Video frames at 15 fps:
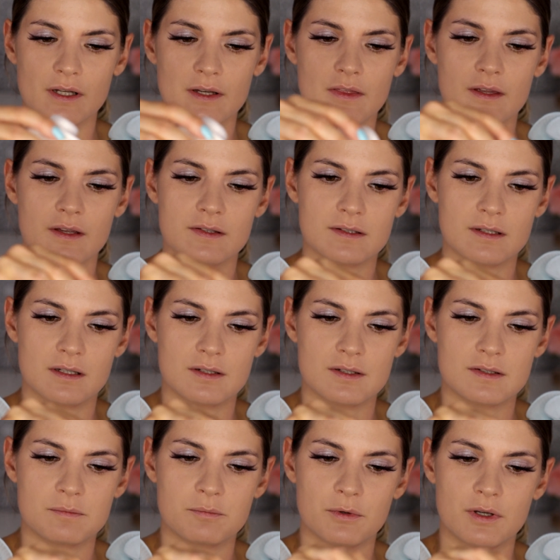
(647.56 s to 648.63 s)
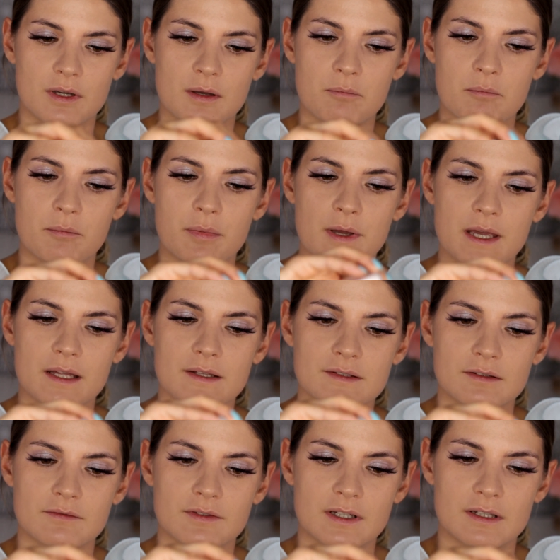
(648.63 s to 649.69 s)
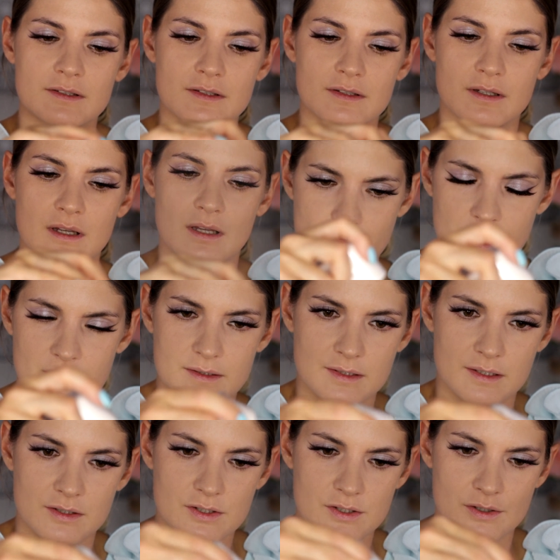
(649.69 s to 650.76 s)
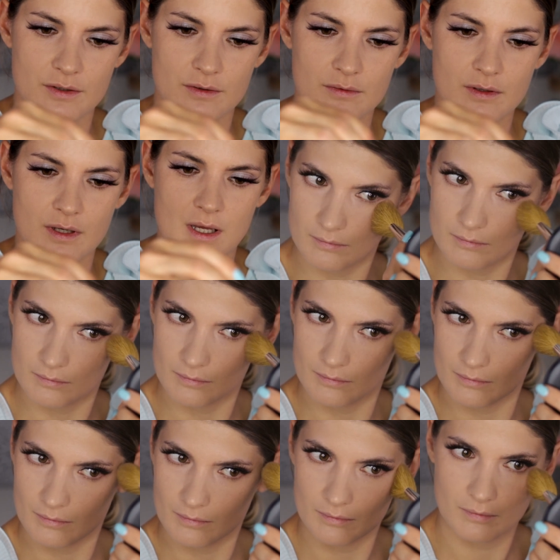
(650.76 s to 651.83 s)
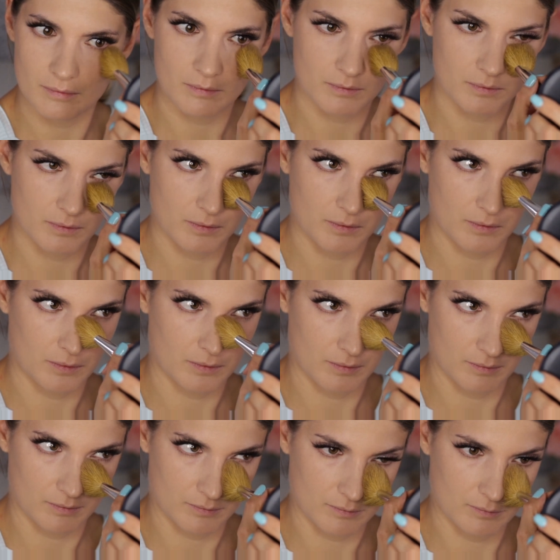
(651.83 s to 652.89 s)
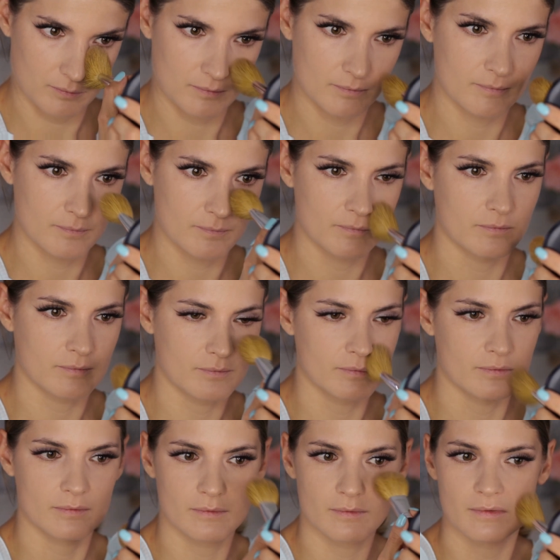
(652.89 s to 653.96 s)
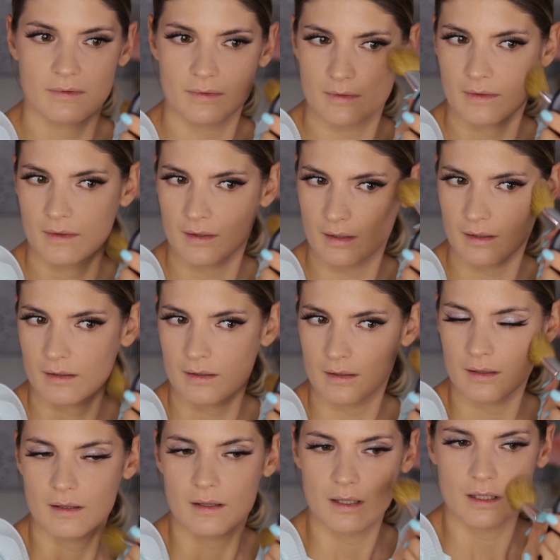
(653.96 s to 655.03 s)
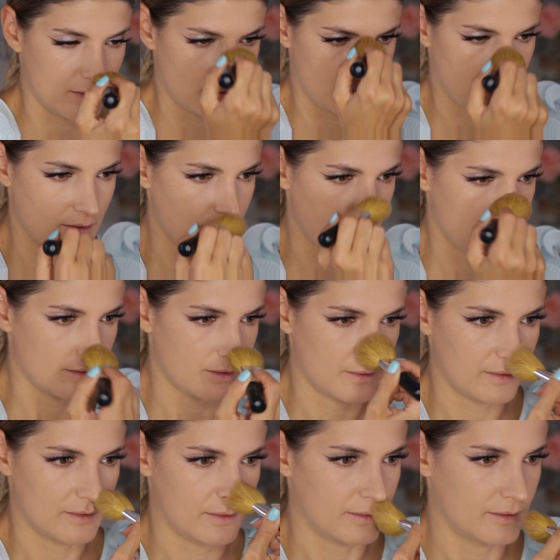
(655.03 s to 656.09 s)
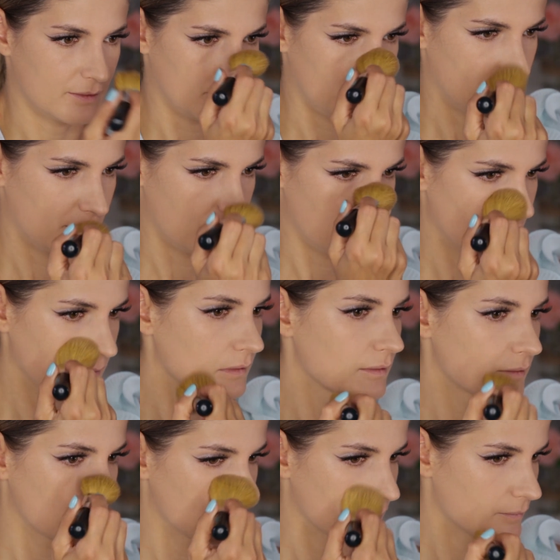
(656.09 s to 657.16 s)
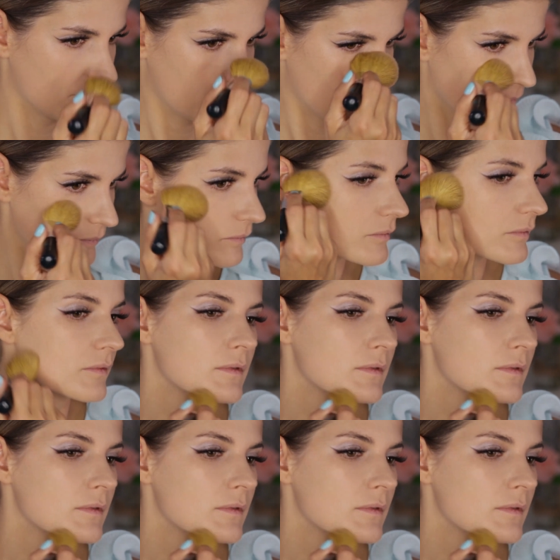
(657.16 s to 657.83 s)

like this and just put a bit of it on that tissue, and from here I'm going to take with a brush just as much as I need.